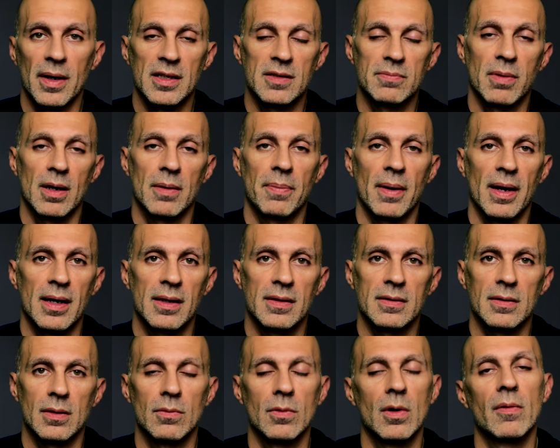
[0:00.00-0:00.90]
by
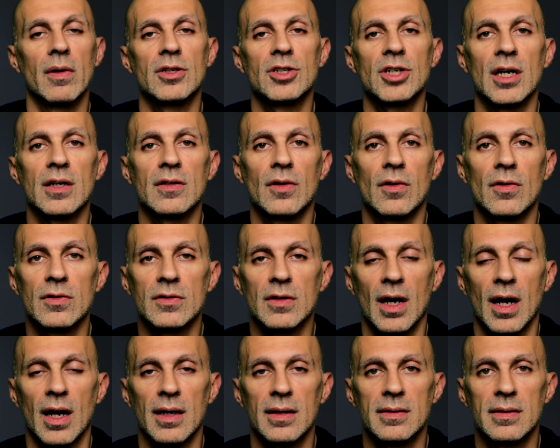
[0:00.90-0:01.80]
pace, we will check the
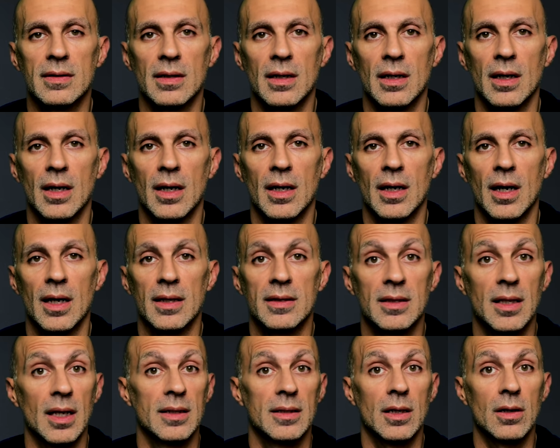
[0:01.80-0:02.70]
results
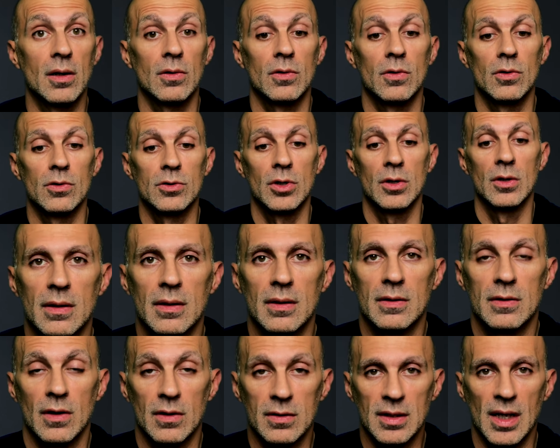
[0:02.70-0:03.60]
till the conclusion.
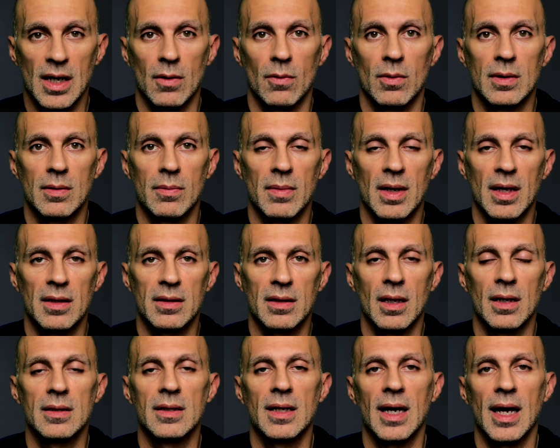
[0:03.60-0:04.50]
So stay with me
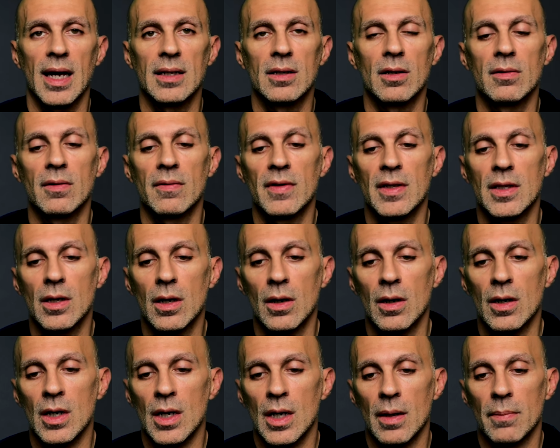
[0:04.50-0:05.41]
till the end of the
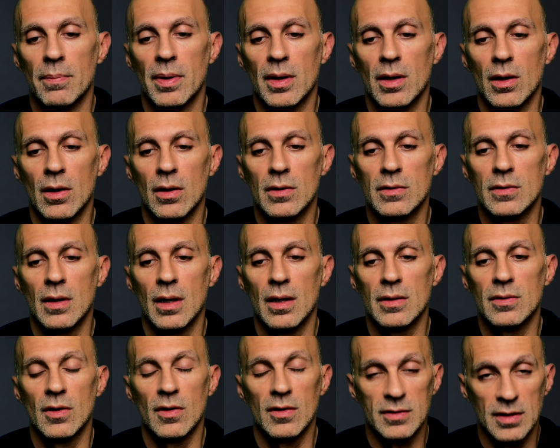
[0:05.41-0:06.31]
video, because
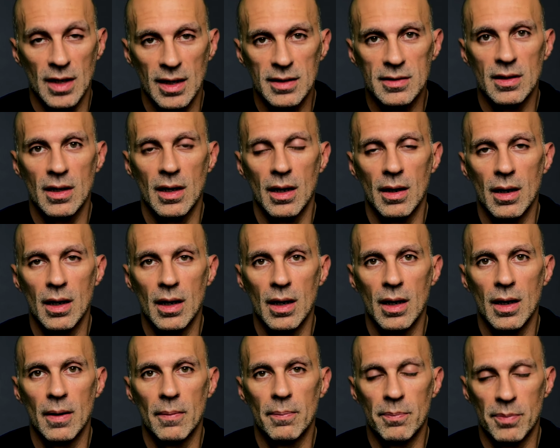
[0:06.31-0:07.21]
the results
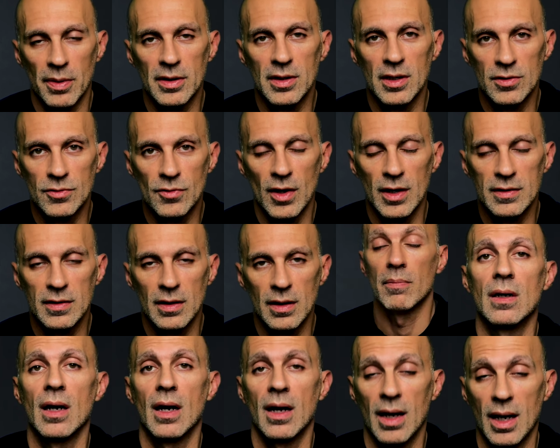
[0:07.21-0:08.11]
are pretty interesting.
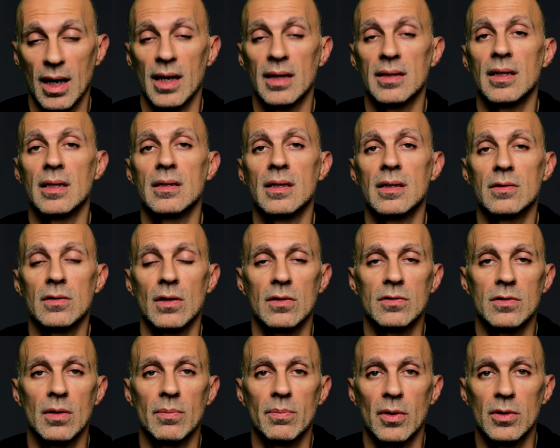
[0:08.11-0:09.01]
And it is
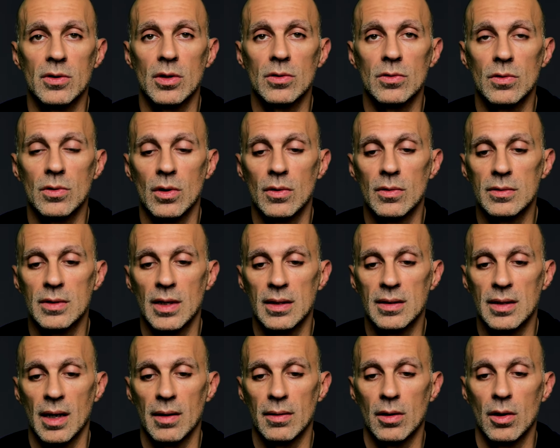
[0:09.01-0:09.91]
also important to know that
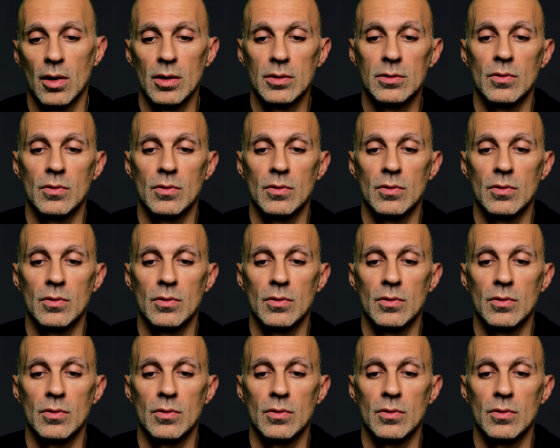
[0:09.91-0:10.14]
I'm going to